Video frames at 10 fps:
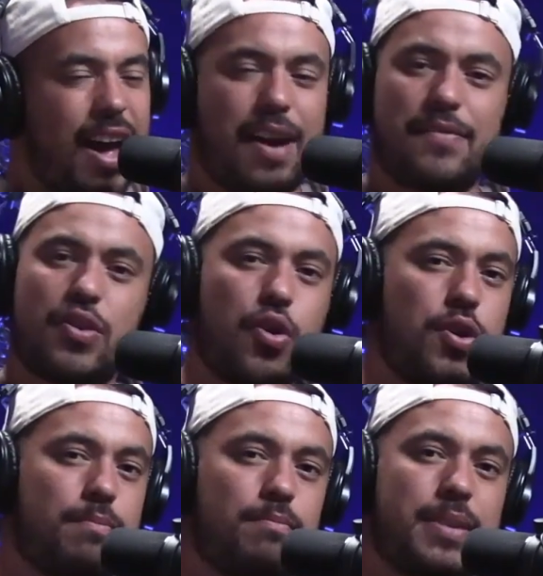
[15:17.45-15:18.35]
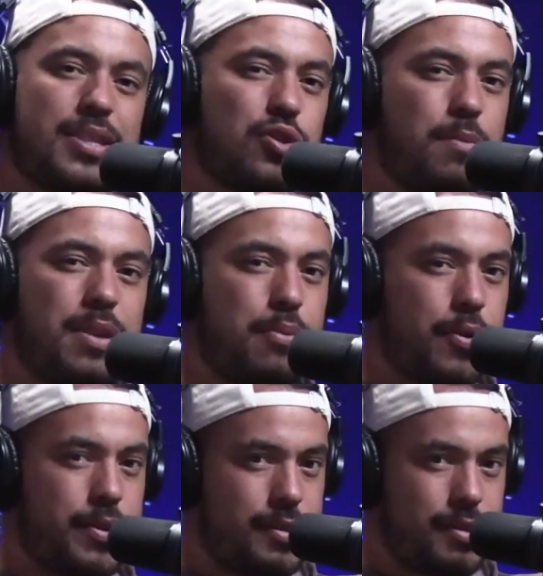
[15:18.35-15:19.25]
I haven't heard him miss too many
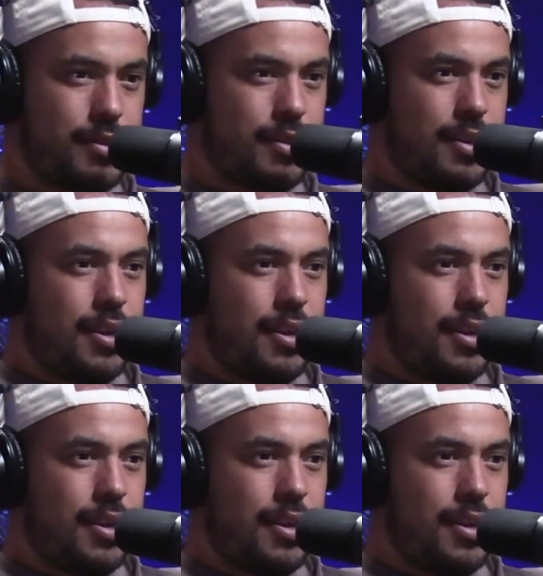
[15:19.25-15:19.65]
points.